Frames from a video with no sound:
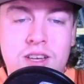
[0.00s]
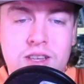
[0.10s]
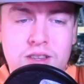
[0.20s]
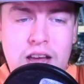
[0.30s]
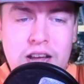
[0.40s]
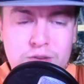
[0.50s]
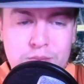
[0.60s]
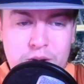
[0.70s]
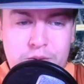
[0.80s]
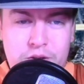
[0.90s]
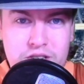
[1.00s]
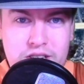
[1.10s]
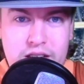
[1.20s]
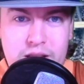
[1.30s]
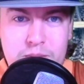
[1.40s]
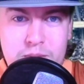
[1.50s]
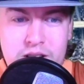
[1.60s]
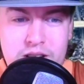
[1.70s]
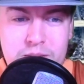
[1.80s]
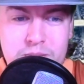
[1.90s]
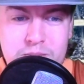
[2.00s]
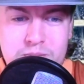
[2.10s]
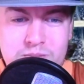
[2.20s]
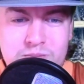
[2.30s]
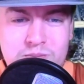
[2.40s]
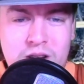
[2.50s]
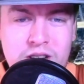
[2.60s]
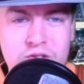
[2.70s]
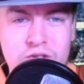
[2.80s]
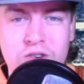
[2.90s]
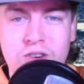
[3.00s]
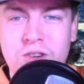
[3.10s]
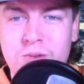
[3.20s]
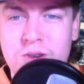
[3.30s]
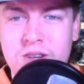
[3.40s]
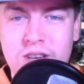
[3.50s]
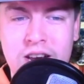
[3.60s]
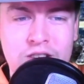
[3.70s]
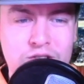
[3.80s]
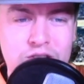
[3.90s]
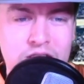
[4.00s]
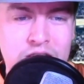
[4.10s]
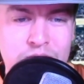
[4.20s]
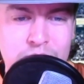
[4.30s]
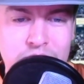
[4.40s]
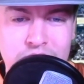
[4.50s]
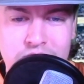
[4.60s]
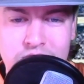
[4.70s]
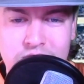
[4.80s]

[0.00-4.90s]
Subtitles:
That should be a fun game. Not sure. You know what? Actually, I just want to see this